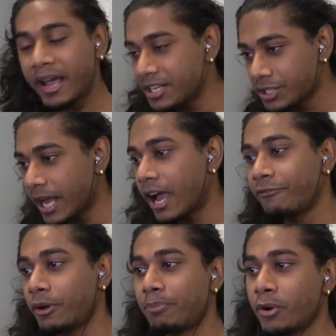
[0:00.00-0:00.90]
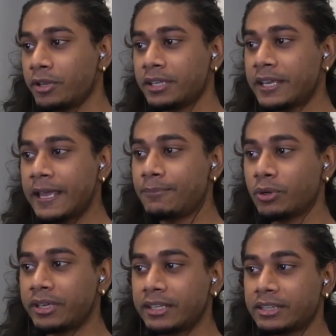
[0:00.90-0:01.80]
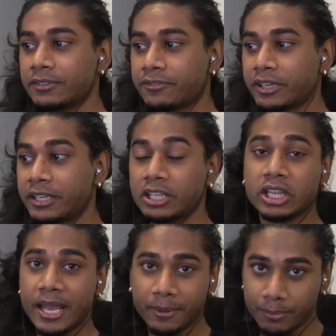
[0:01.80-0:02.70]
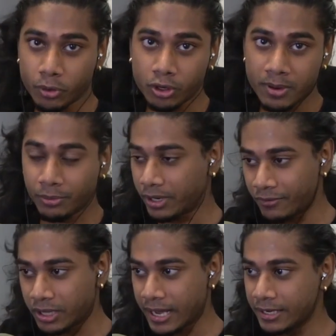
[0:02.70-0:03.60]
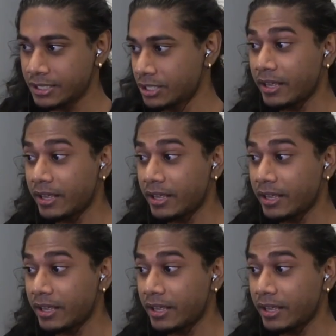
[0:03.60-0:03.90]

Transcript: Past the halfway point of the game, you'll get the freaking climbing Pokemon, whatever that is.